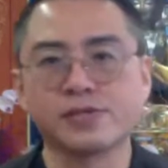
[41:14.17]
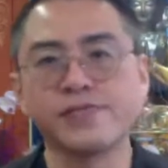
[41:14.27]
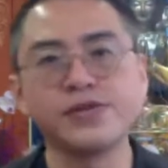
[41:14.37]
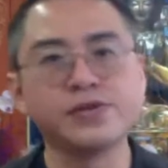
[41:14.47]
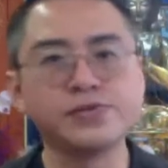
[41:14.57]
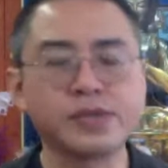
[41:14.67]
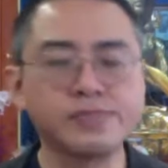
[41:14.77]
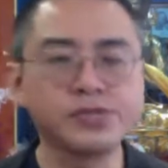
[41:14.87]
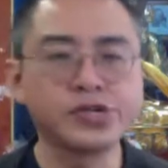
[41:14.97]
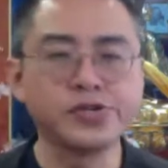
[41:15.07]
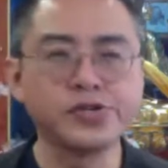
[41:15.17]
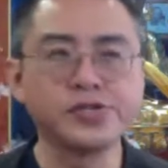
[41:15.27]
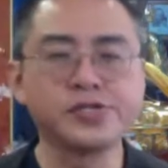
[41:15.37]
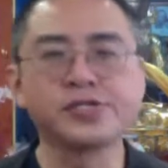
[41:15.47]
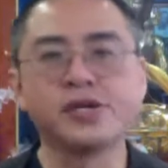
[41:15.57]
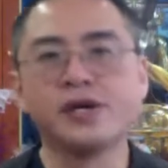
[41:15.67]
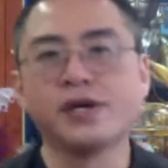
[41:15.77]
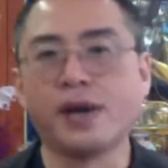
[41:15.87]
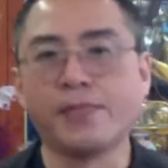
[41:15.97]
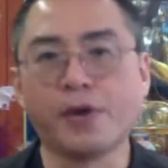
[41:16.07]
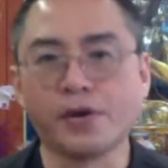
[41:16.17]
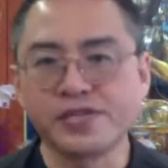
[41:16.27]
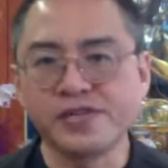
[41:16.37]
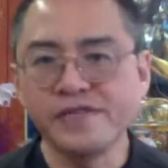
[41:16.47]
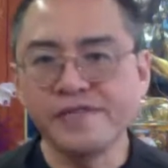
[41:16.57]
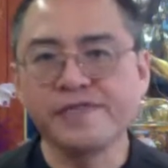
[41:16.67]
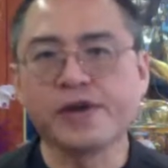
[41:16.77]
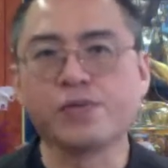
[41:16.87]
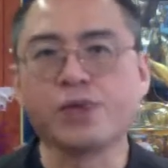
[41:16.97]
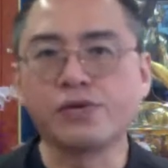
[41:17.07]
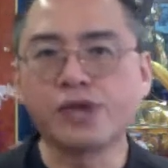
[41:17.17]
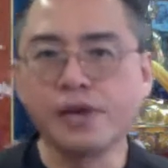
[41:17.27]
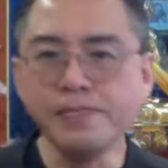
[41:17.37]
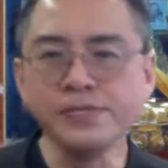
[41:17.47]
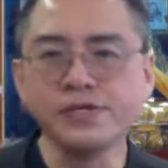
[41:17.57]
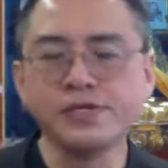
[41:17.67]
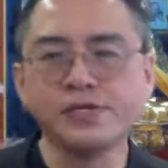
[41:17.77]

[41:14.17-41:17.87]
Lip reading: Even though some changes are positive, are welcomed,